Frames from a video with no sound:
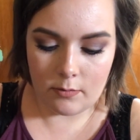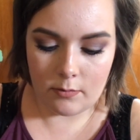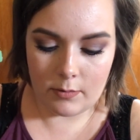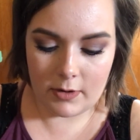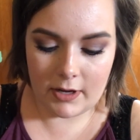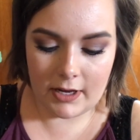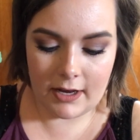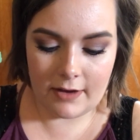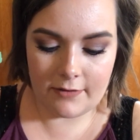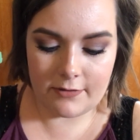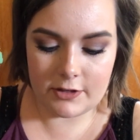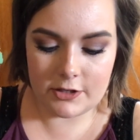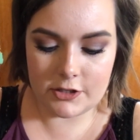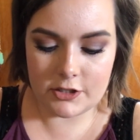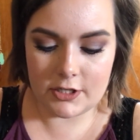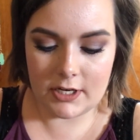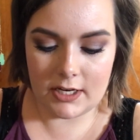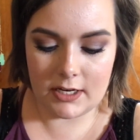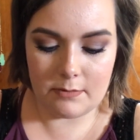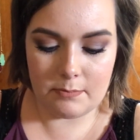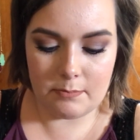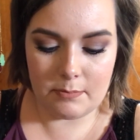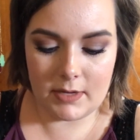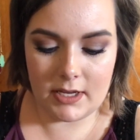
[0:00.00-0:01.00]
We have the
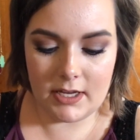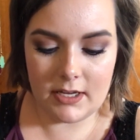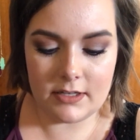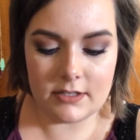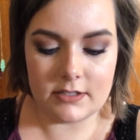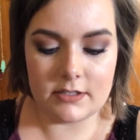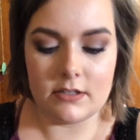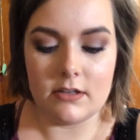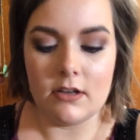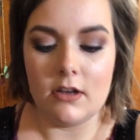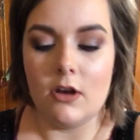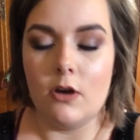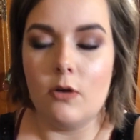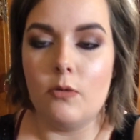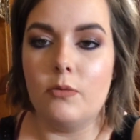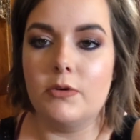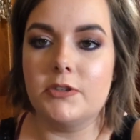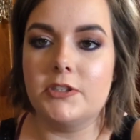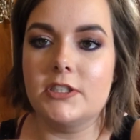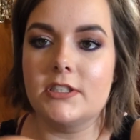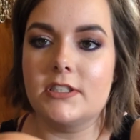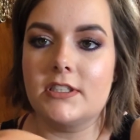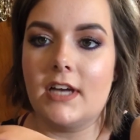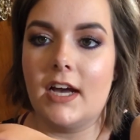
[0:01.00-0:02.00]
shade Meeks,
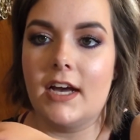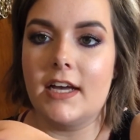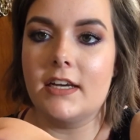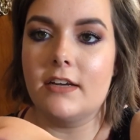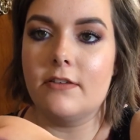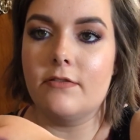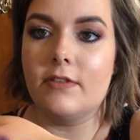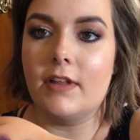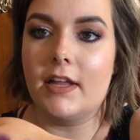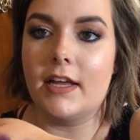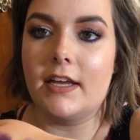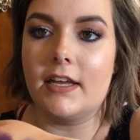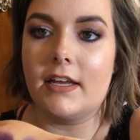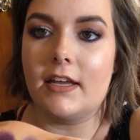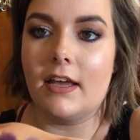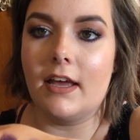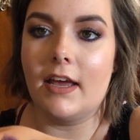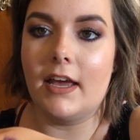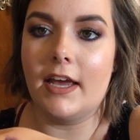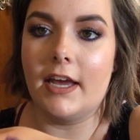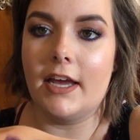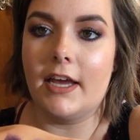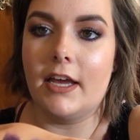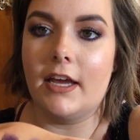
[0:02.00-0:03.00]
which is kind of like
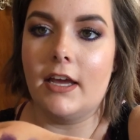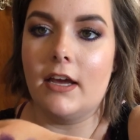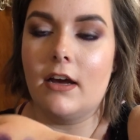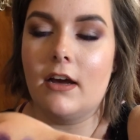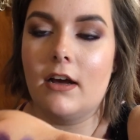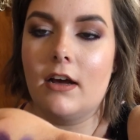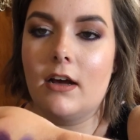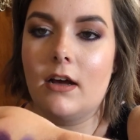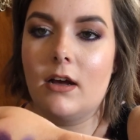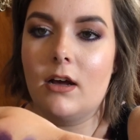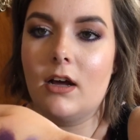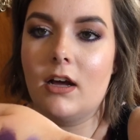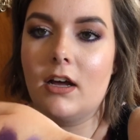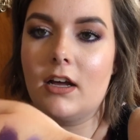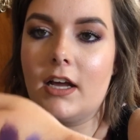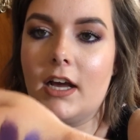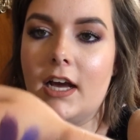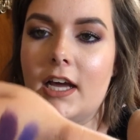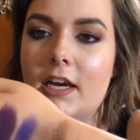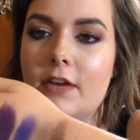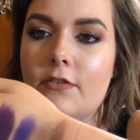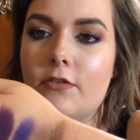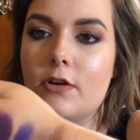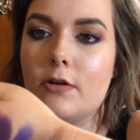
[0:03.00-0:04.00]
a
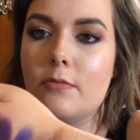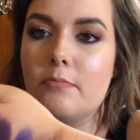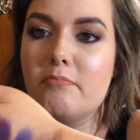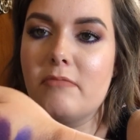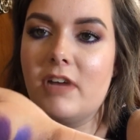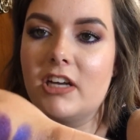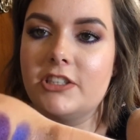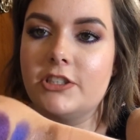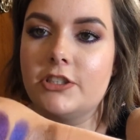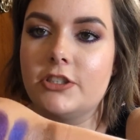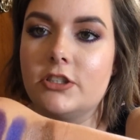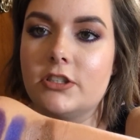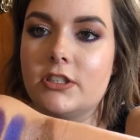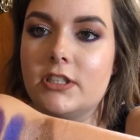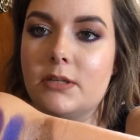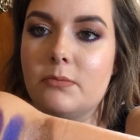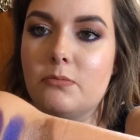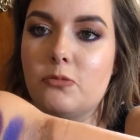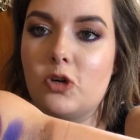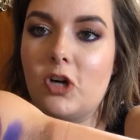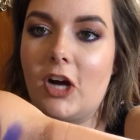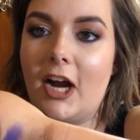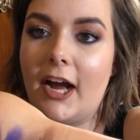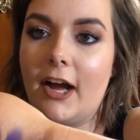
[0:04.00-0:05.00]
mustardy
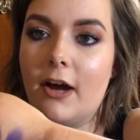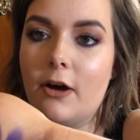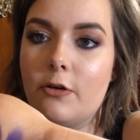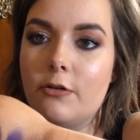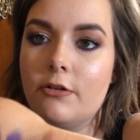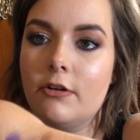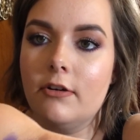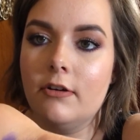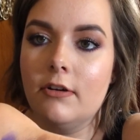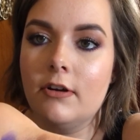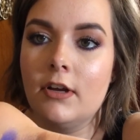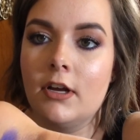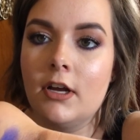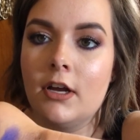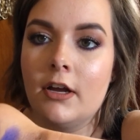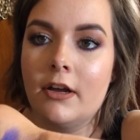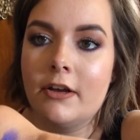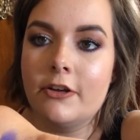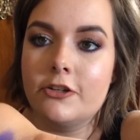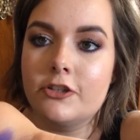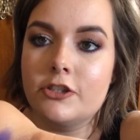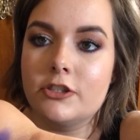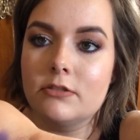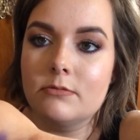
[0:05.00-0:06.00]
brown
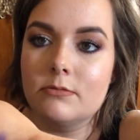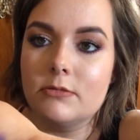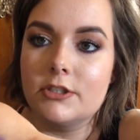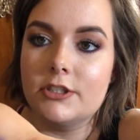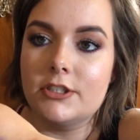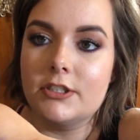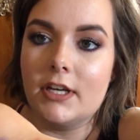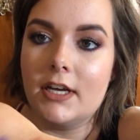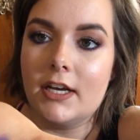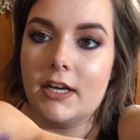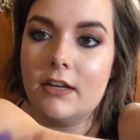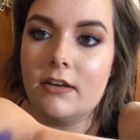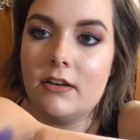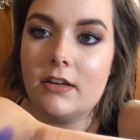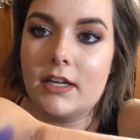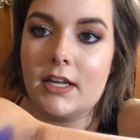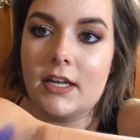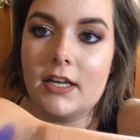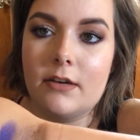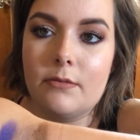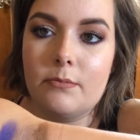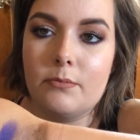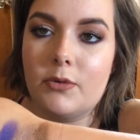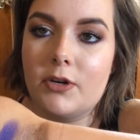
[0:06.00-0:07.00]
shimmer shade.
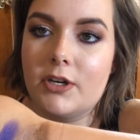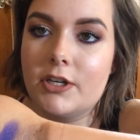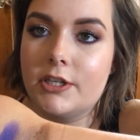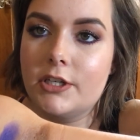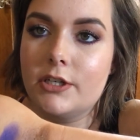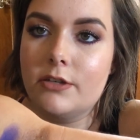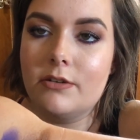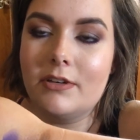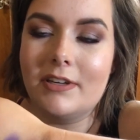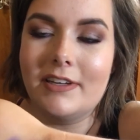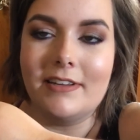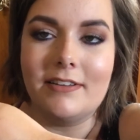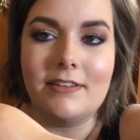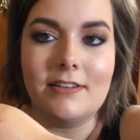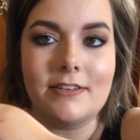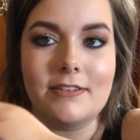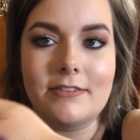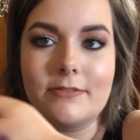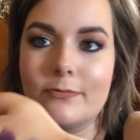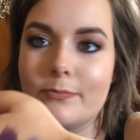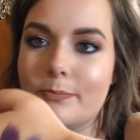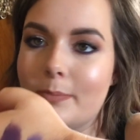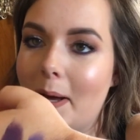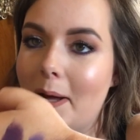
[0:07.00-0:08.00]
Again, pretty unique.
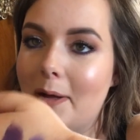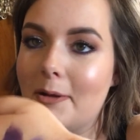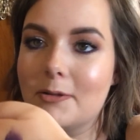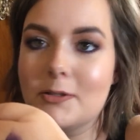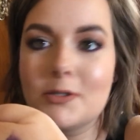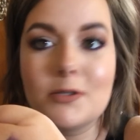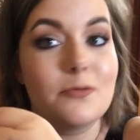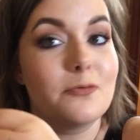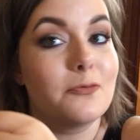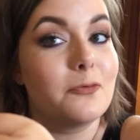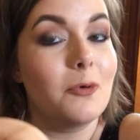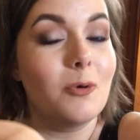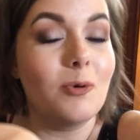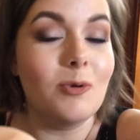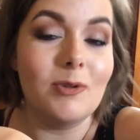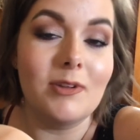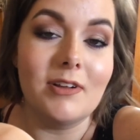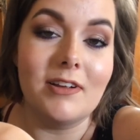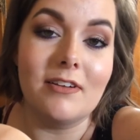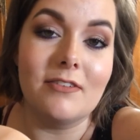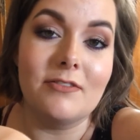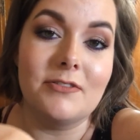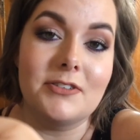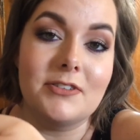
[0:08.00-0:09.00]
This palette's
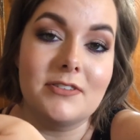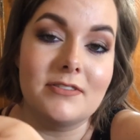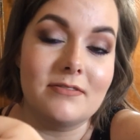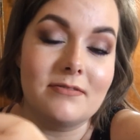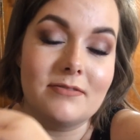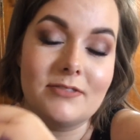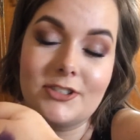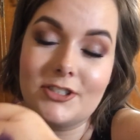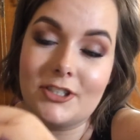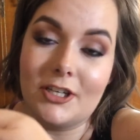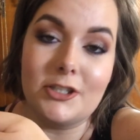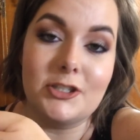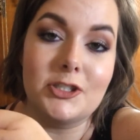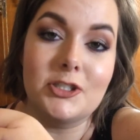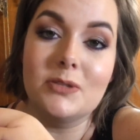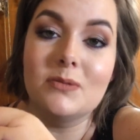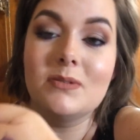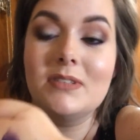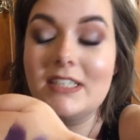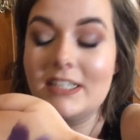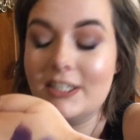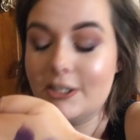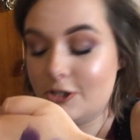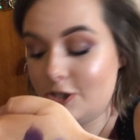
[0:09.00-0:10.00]
full of such
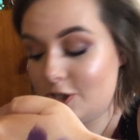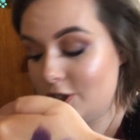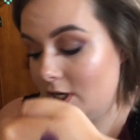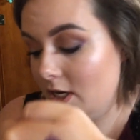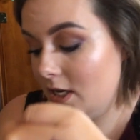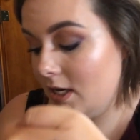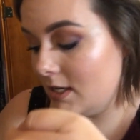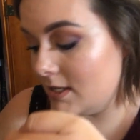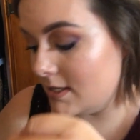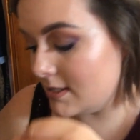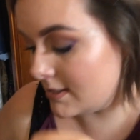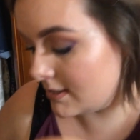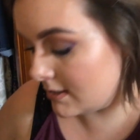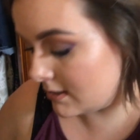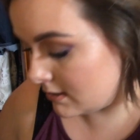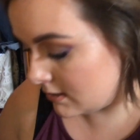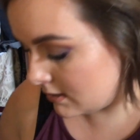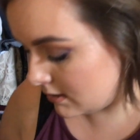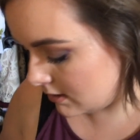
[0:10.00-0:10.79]
unique shades.